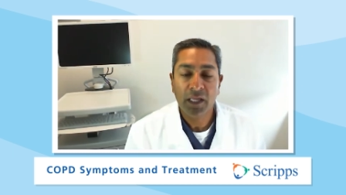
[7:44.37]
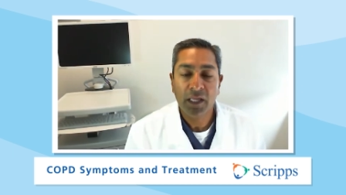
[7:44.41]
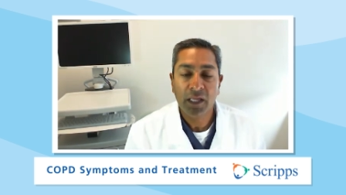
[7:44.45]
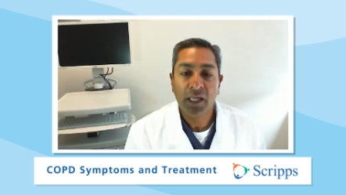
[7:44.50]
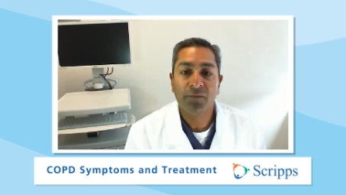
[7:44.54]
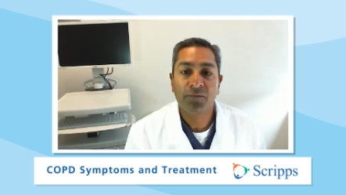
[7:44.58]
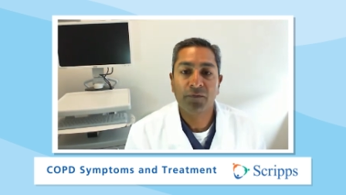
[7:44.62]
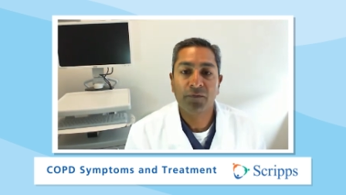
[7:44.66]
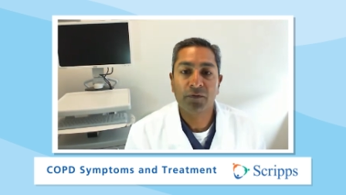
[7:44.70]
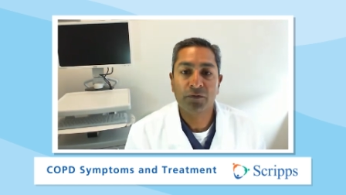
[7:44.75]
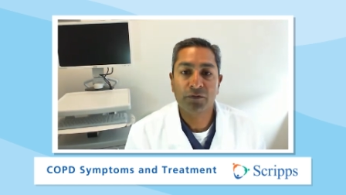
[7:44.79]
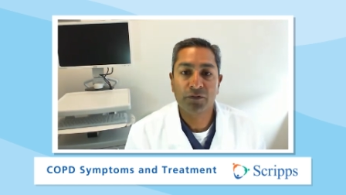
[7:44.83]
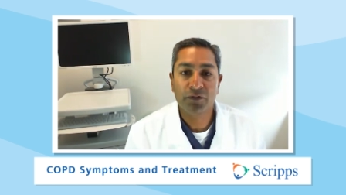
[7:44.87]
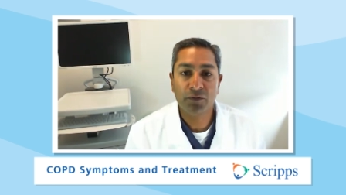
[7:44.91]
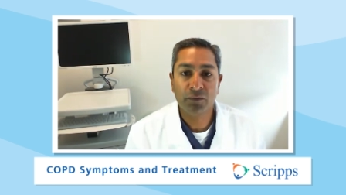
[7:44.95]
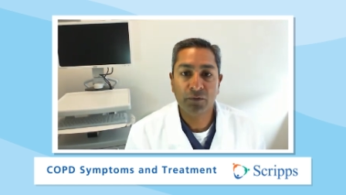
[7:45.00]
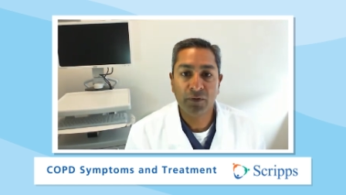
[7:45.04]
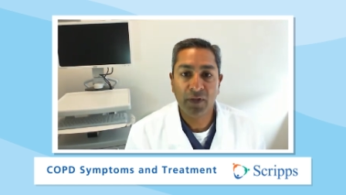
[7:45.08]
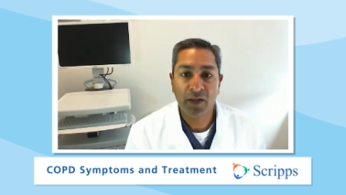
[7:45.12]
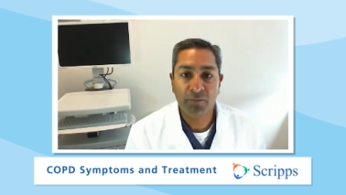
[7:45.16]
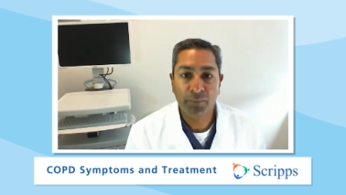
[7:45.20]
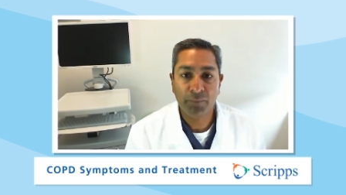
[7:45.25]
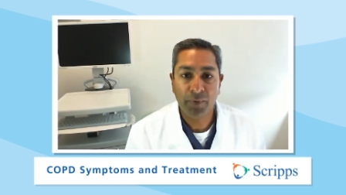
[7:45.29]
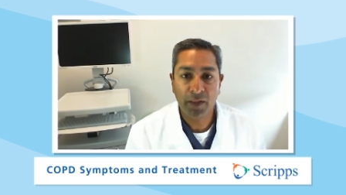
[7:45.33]
If you do
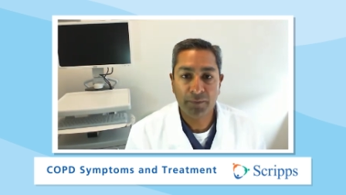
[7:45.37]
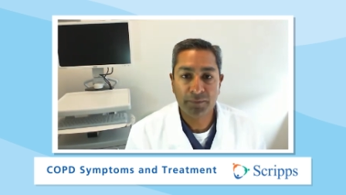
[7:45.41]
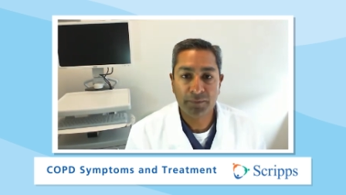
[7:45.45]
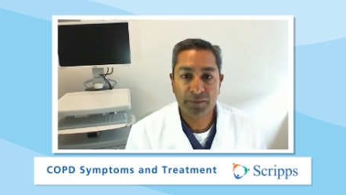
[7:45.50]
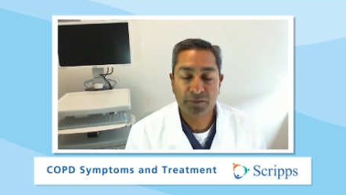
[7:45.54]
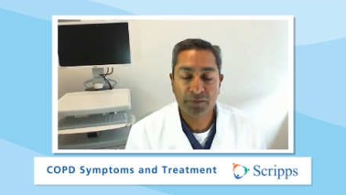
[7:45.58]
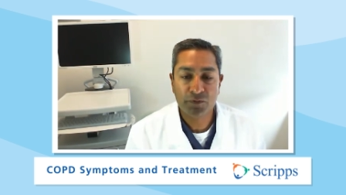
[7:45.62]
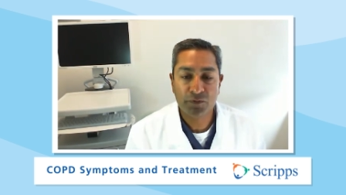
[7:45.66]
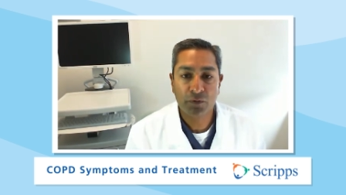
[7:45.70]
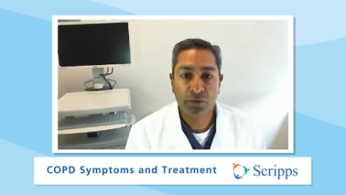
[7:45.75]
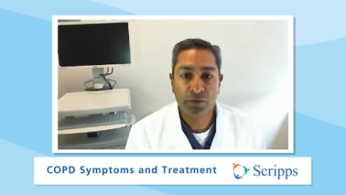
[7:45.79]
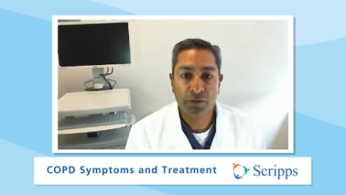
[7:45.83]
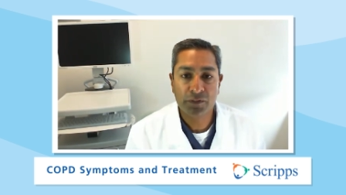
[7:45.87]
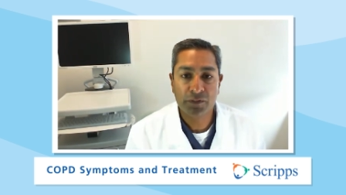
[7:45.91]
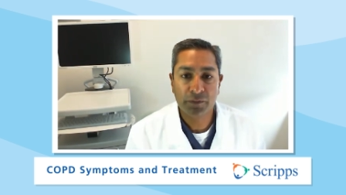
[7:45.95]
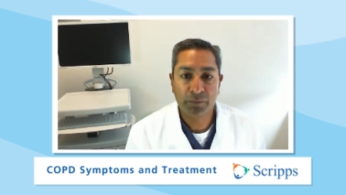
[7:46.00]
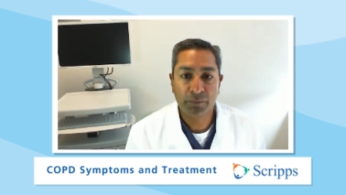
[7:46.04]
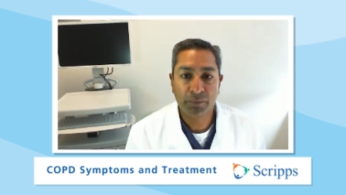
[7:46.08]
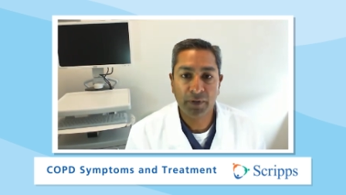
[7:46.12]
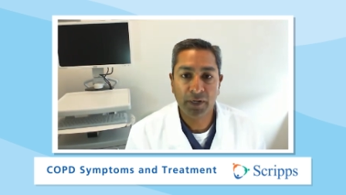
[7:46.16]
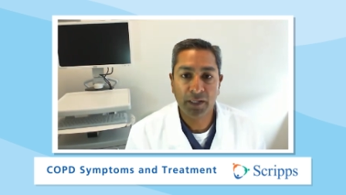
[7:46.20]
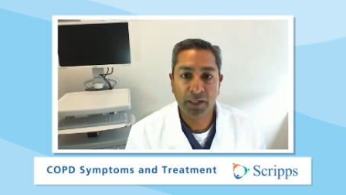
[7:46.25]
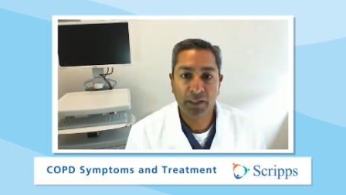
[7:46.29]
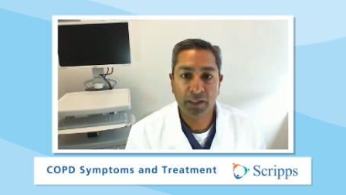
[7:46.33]
have problems with shortness of
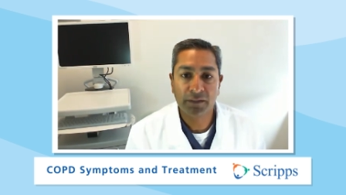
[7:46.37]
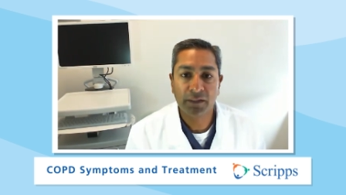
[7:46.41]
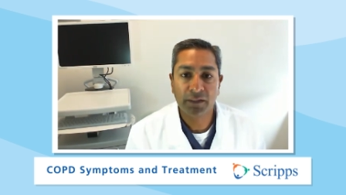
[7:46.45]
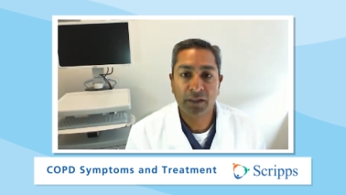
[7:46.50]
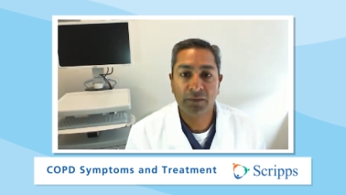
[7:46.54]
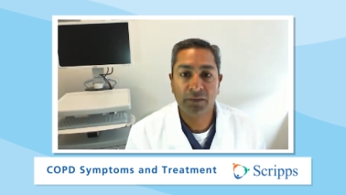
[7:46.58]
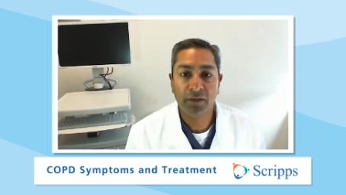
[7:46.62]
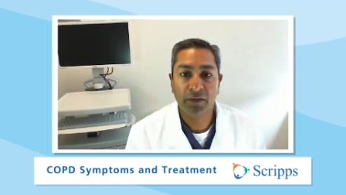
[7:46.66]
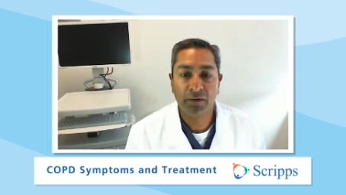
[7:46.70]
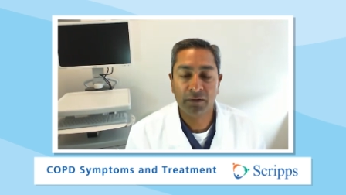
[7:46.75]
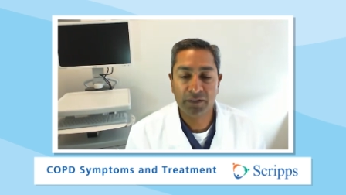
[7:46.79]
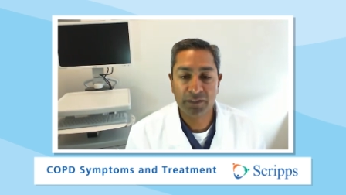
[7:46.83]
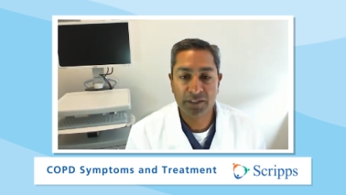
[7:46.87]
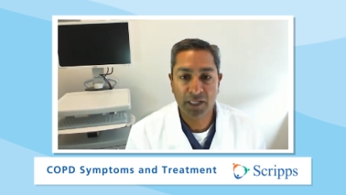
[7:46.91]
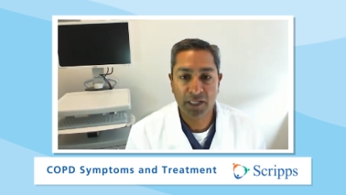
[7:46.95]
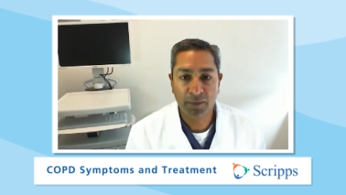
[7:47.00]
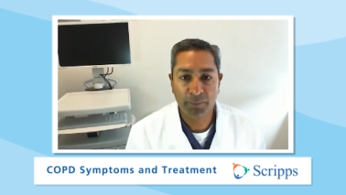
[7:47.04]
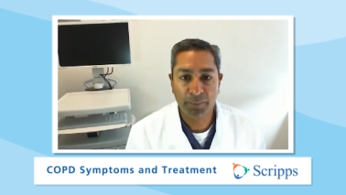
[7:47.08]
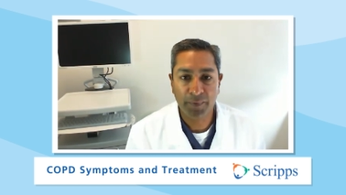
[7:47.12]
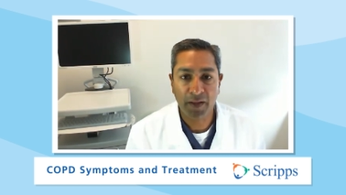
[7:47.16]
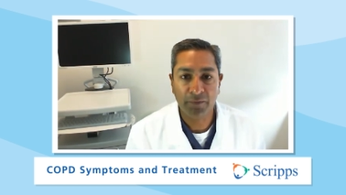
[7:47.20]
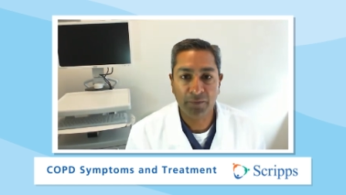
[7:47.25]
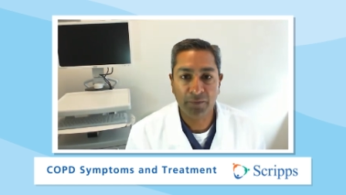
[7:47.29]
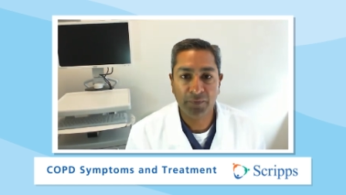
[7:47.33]
breath, there is
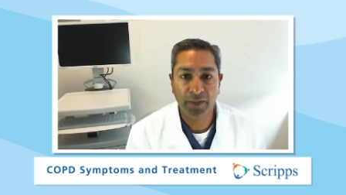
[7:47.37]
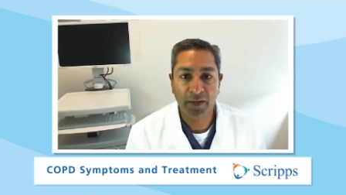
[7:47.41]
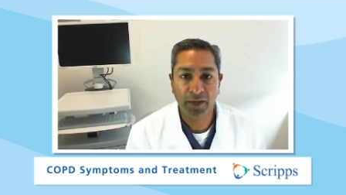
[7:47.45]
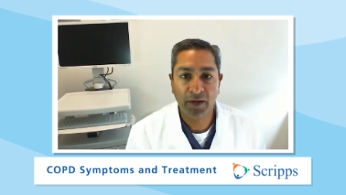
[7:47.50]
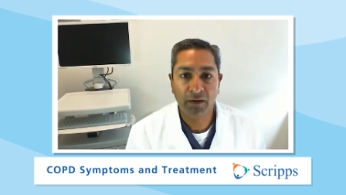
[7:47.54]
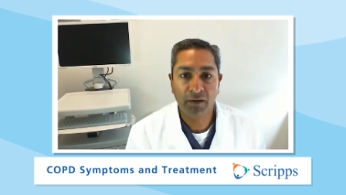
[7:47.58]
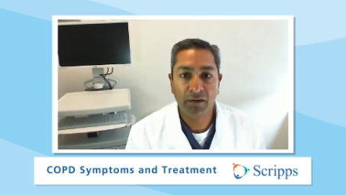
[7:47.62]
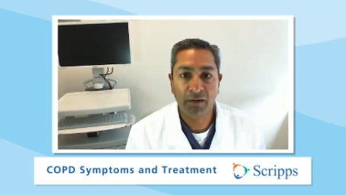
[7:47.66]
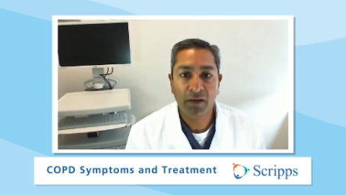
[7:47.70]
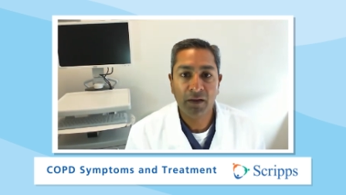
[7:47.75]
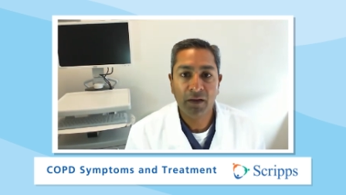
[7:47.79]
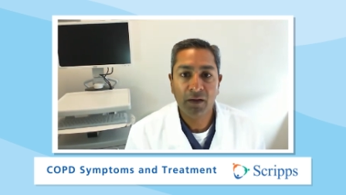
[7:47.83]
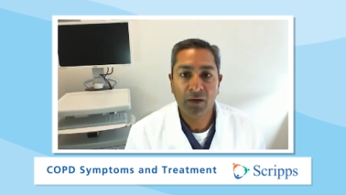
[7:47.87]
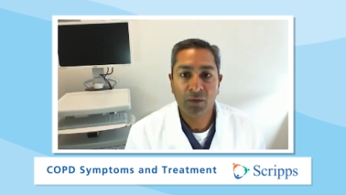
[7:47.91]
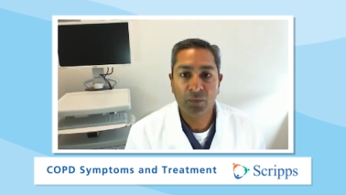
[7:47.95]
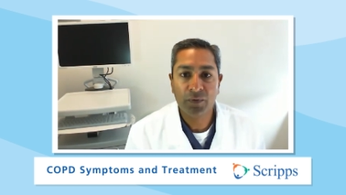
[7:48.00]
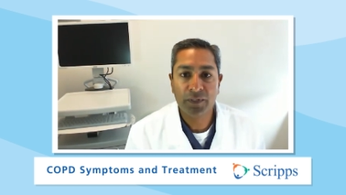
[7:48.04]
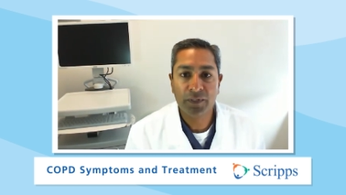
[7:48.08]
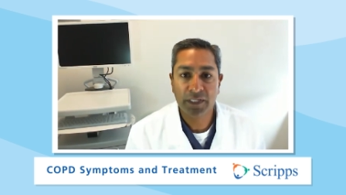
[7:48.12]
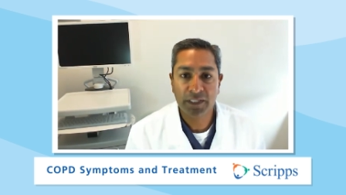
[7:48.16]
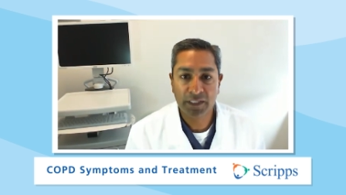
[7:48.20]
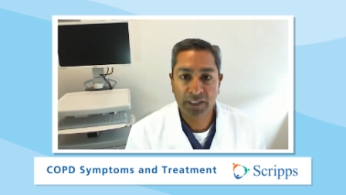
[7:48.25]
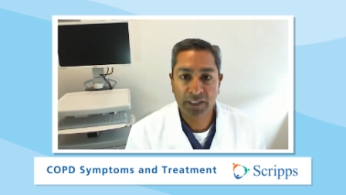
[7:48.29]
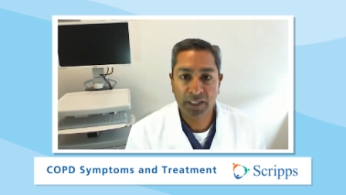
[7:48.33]
help out there. We
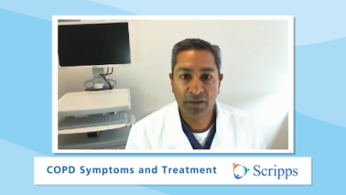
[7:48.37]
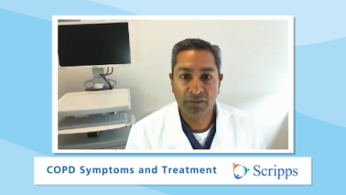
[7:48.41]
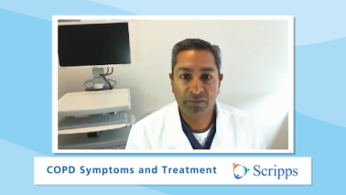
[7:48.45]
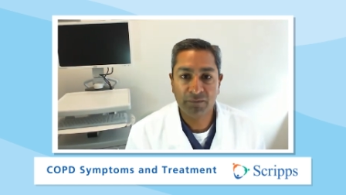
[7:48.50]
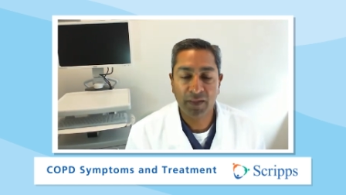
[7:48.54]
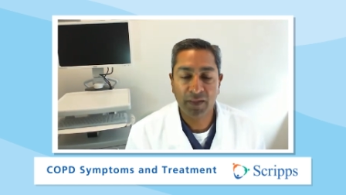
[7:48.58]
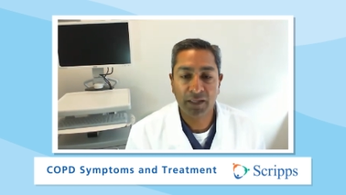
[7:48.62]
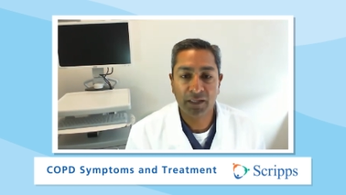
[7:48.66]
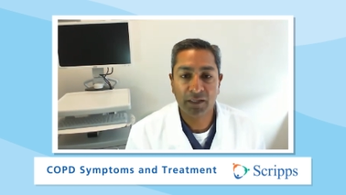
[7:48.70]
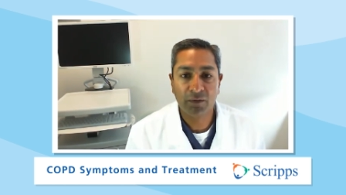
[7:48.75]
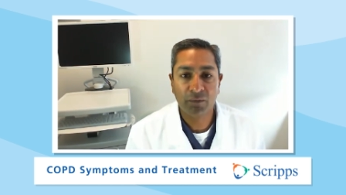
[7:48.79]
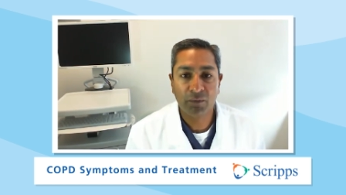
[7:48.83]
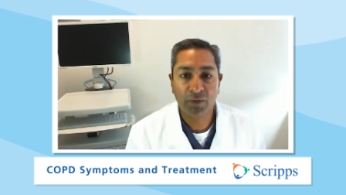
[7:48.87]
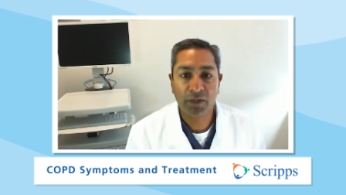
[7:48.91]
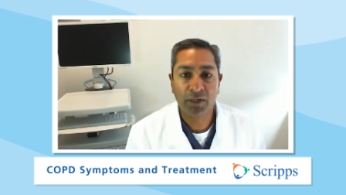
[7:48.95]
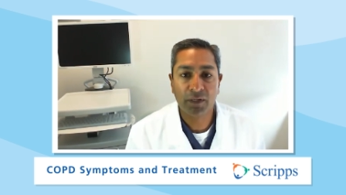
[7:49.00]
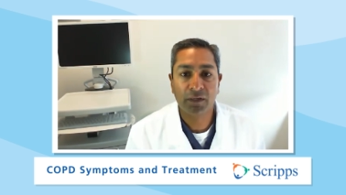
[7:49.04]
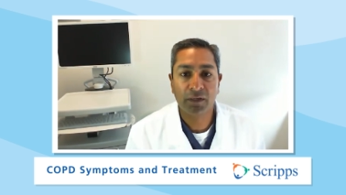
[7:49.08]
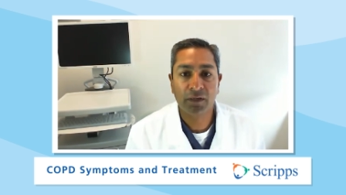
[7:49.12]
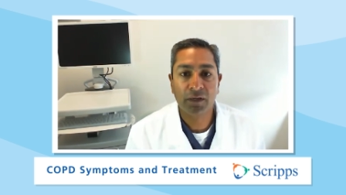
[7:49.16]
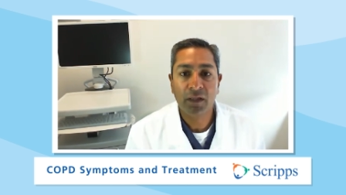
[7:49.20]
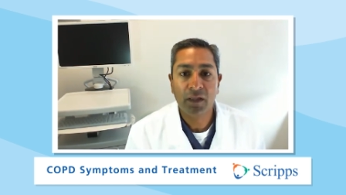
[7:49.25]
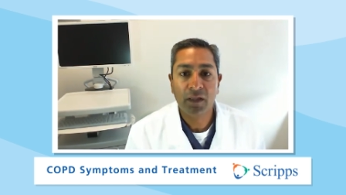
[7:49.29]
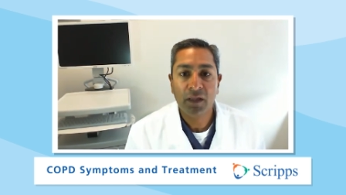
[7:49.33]
need to get
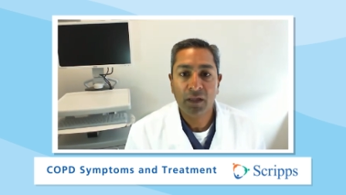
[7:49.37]
evaluated.